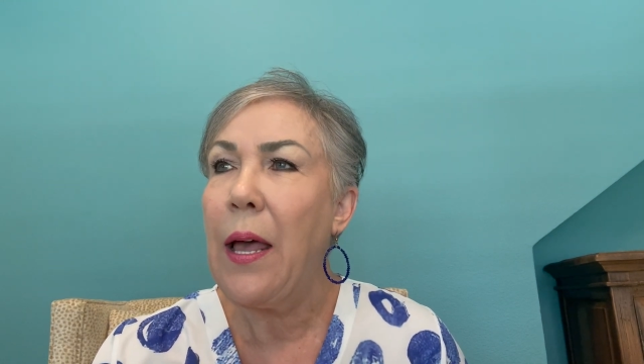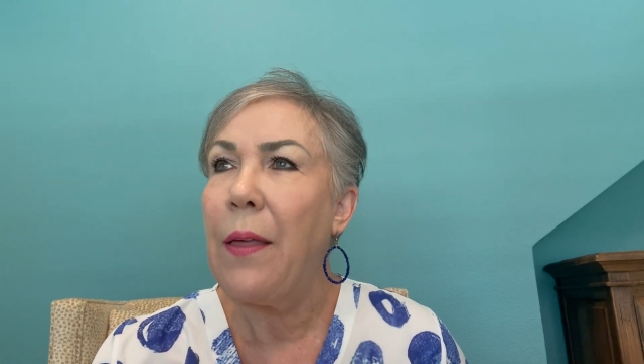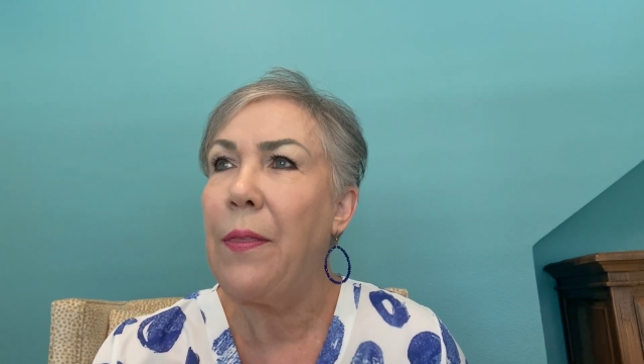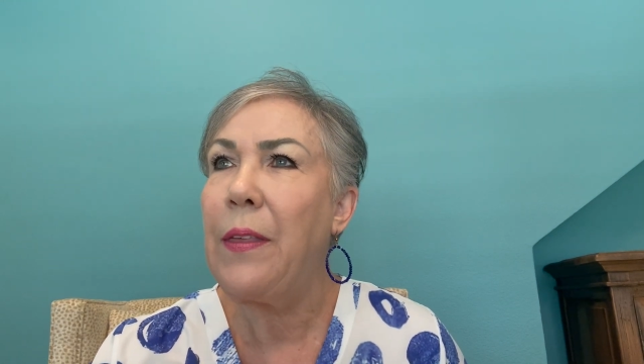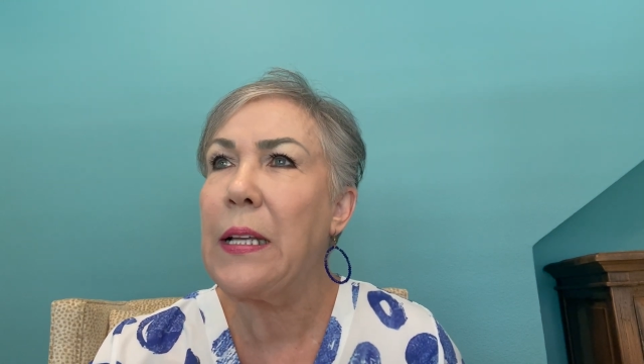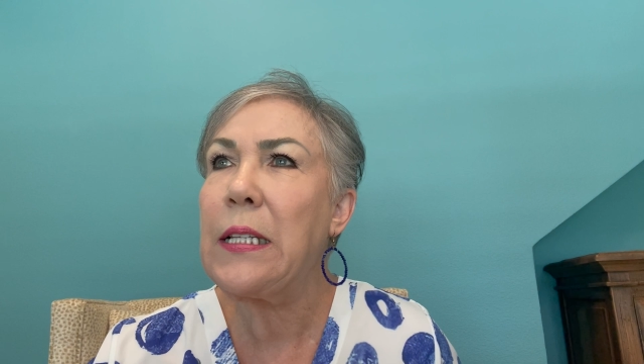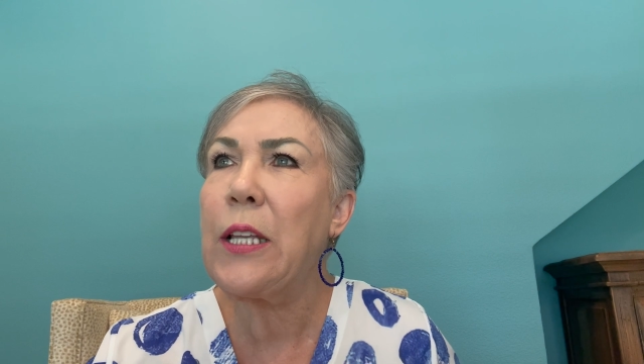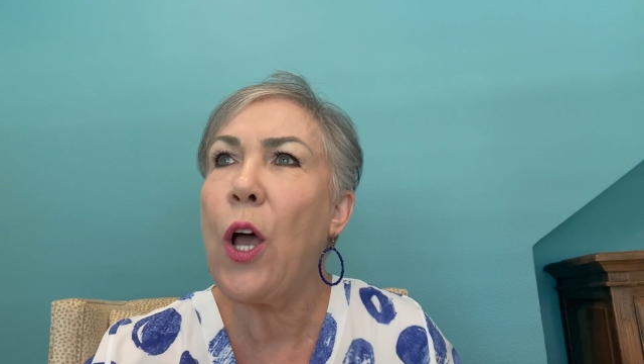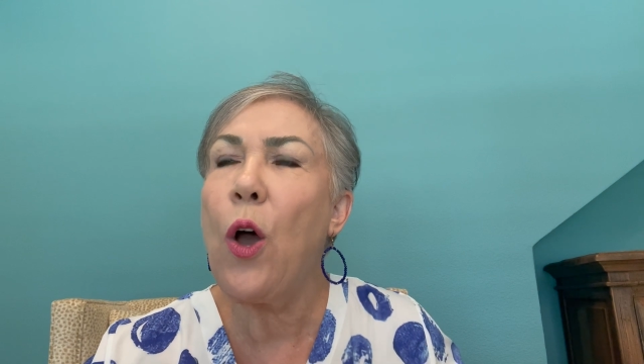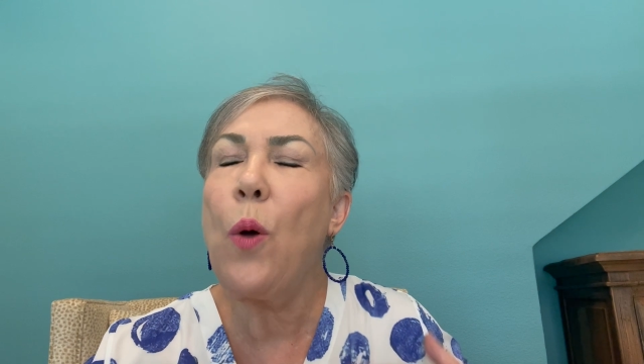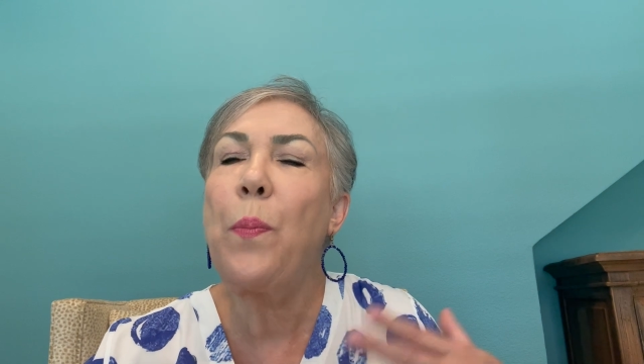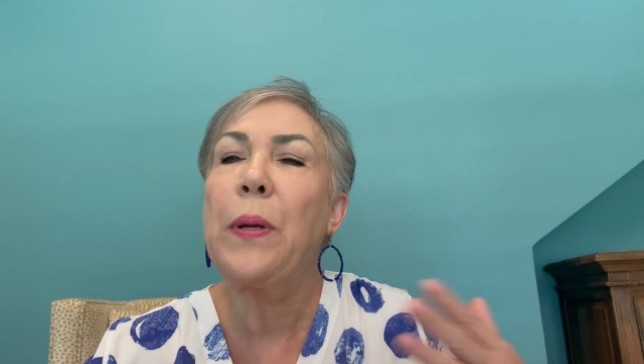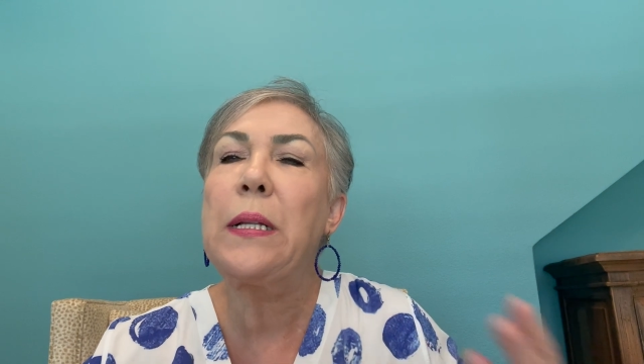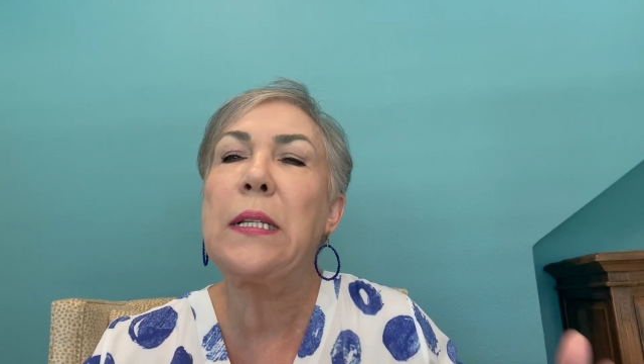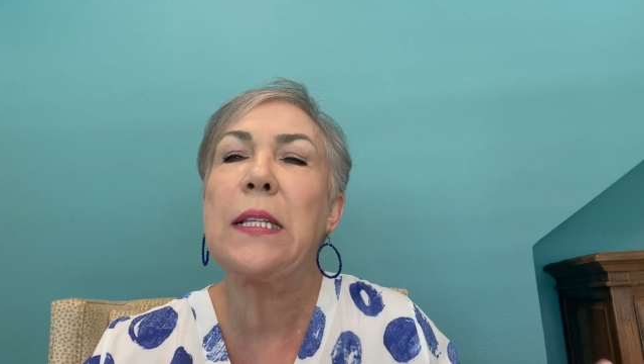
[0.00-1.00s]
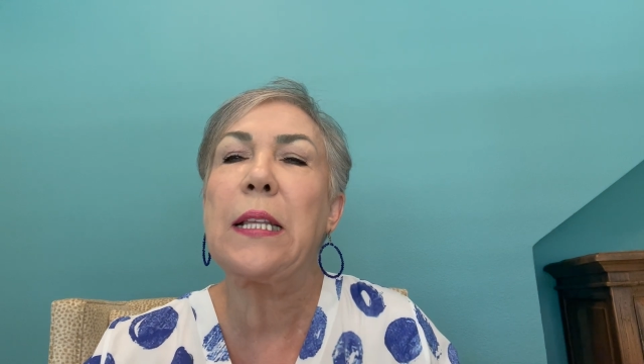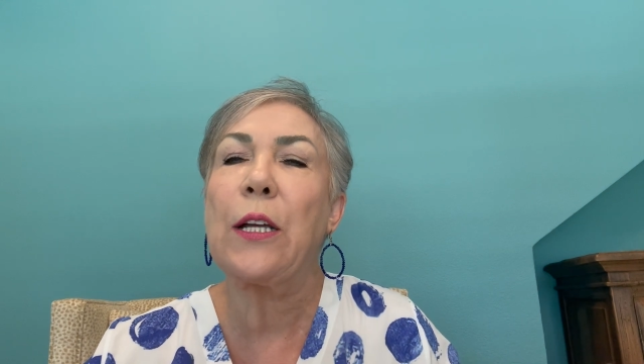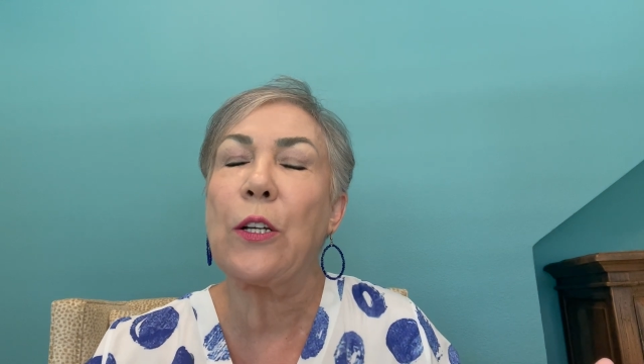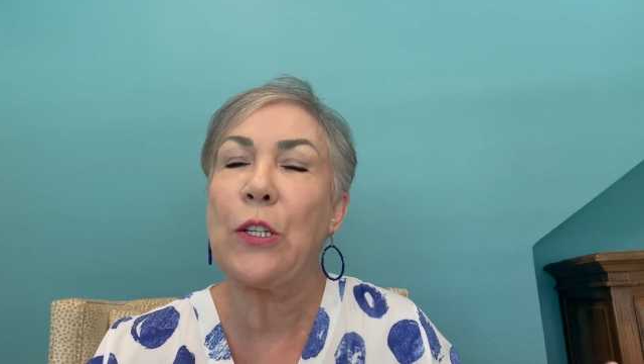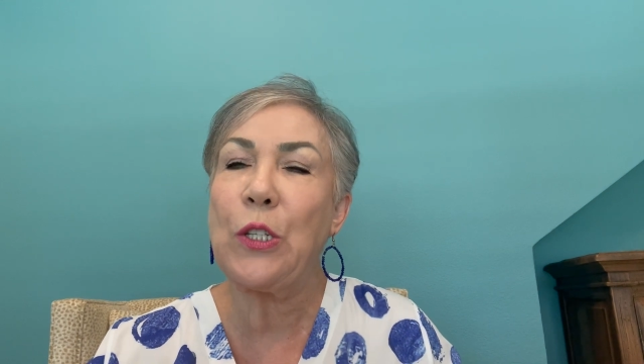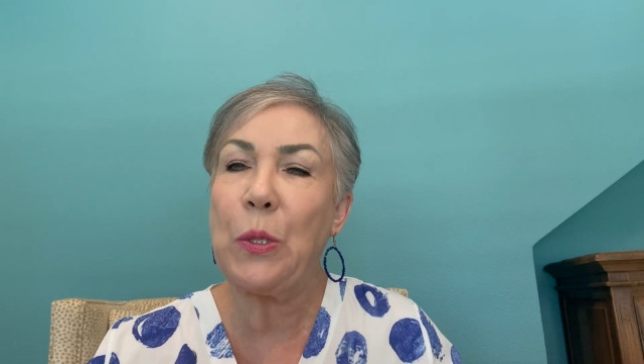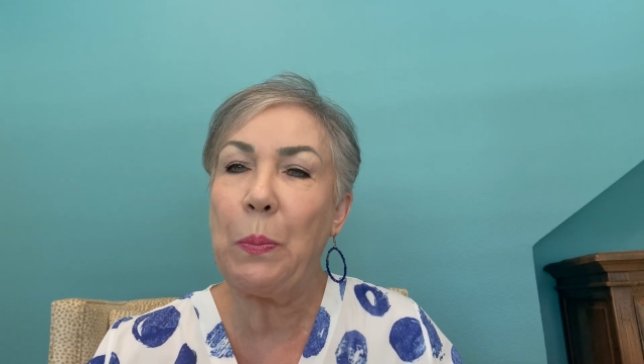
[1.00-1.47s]
This opens their
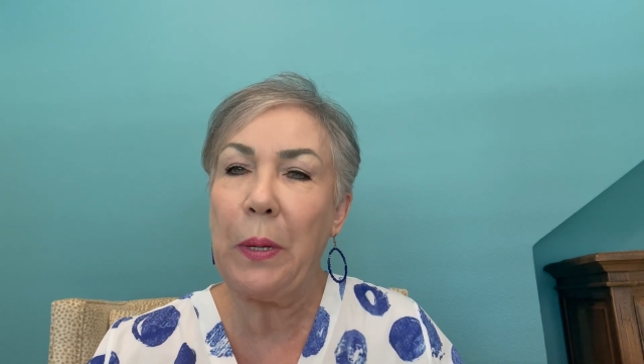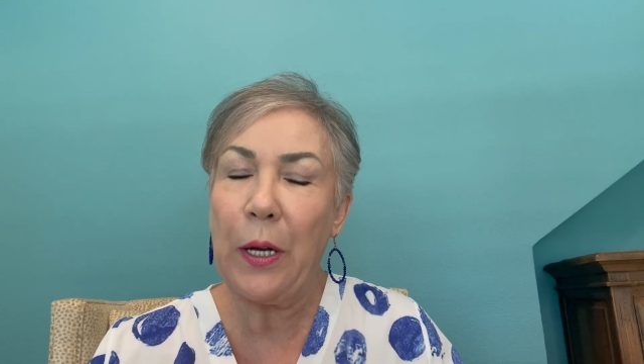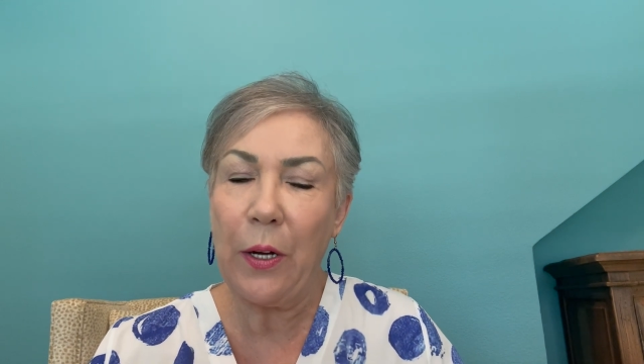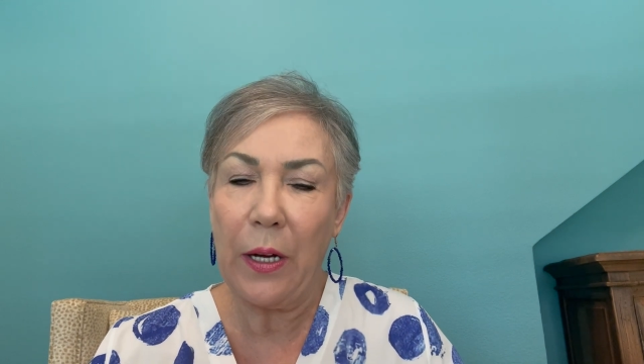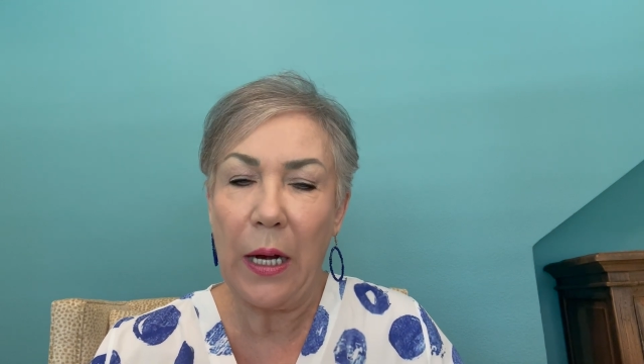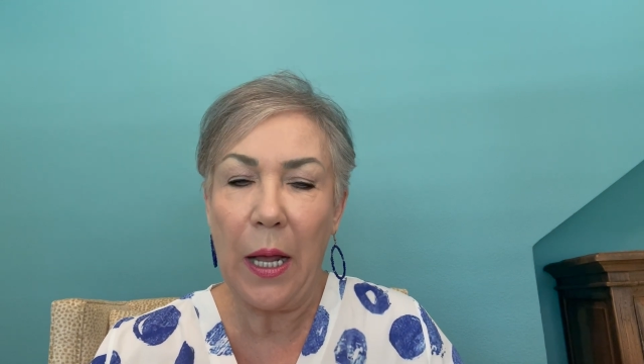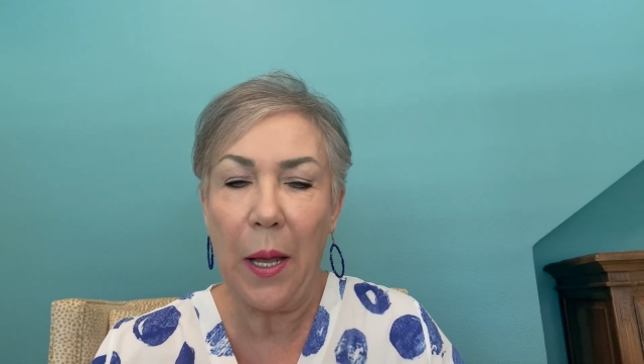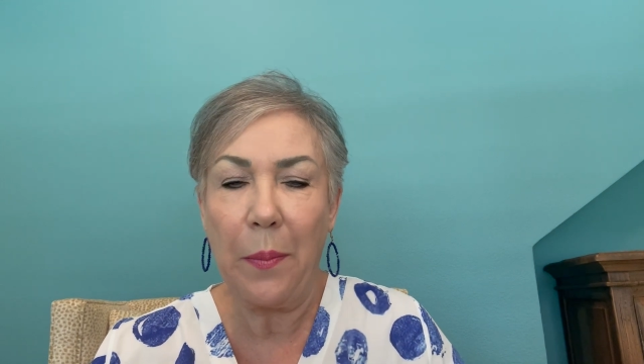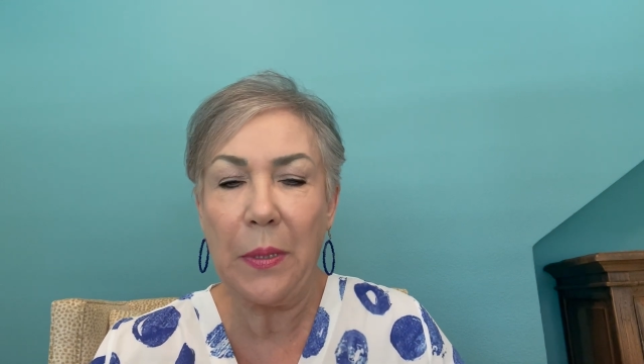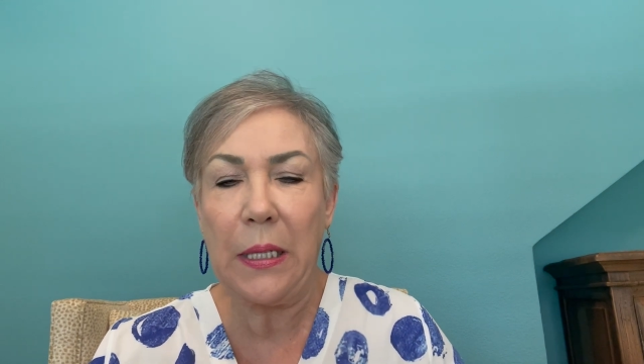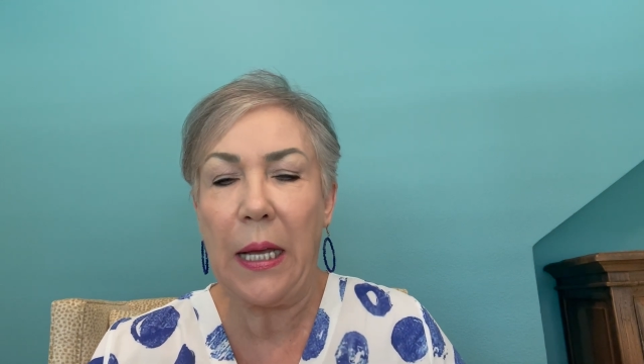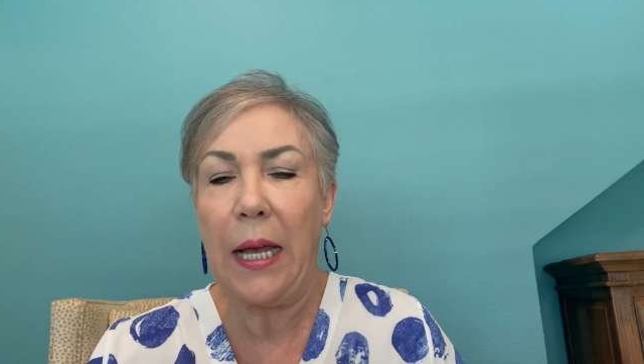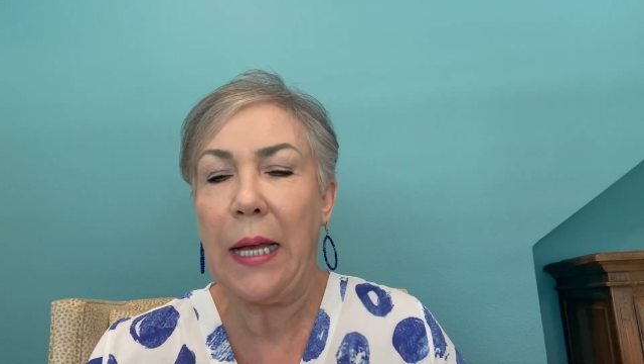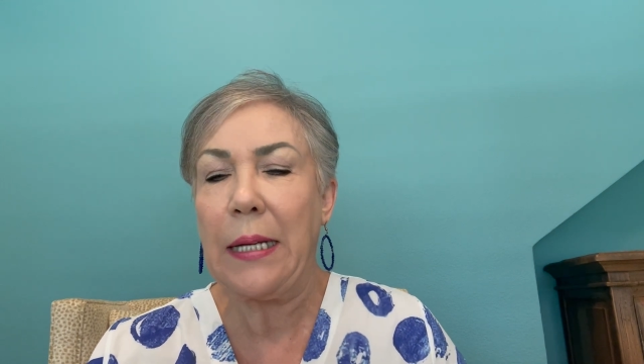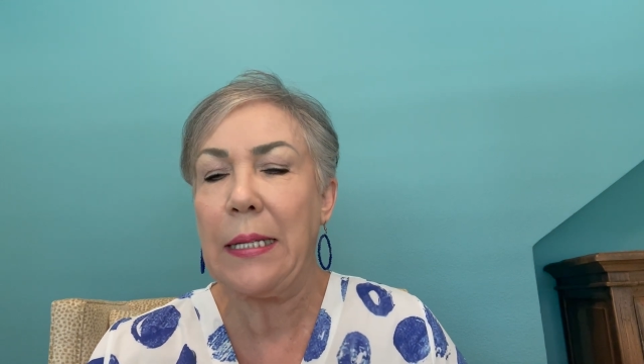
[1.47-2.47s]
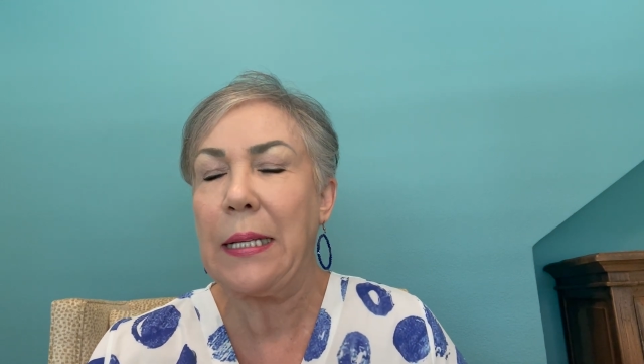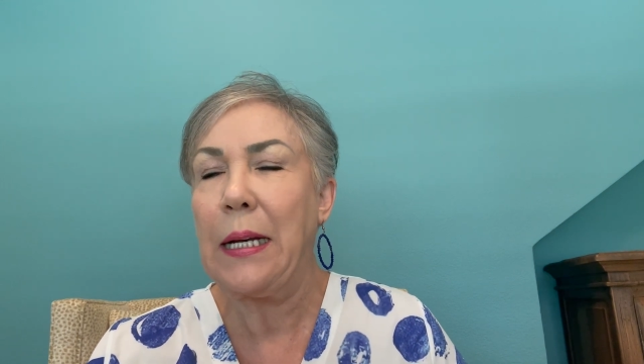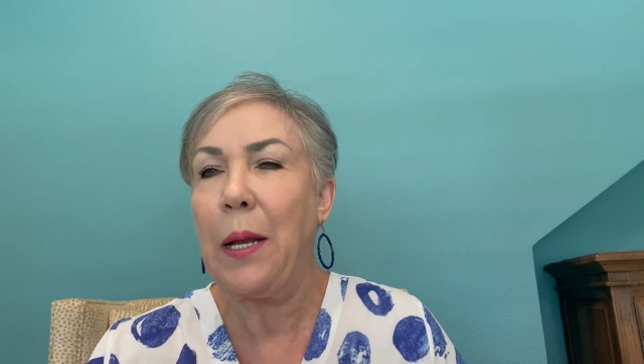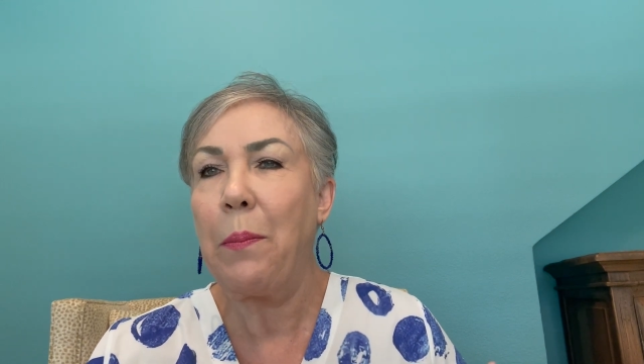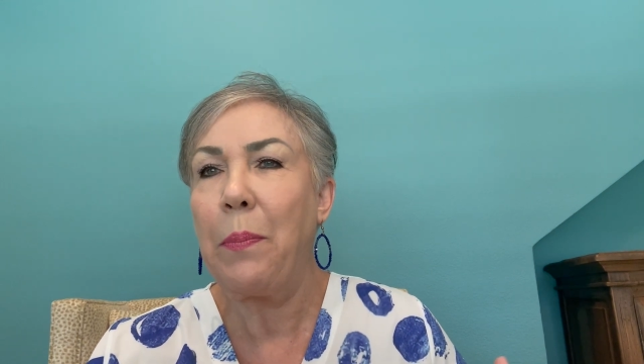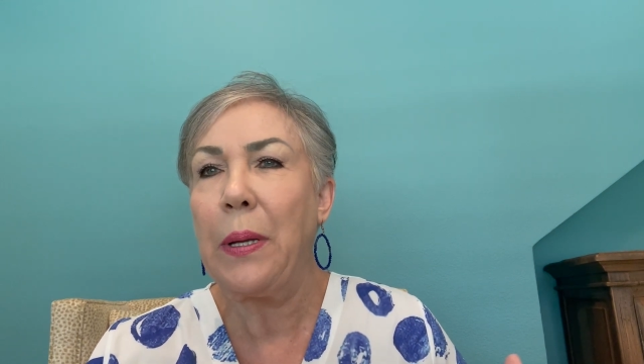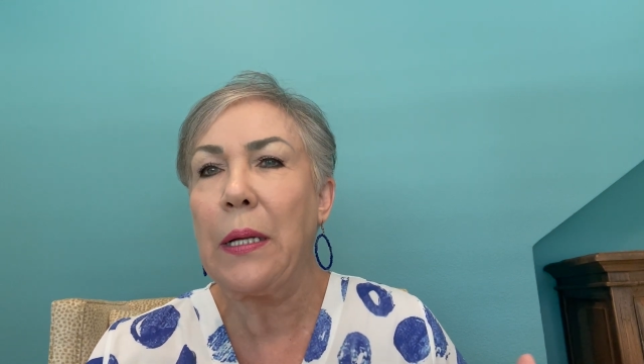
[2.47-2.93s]
spirit up to us, and
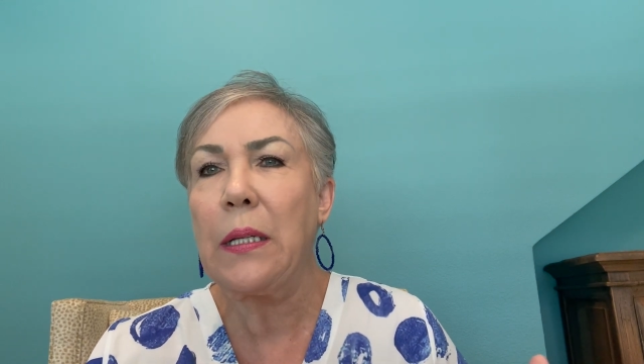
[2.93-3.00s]
it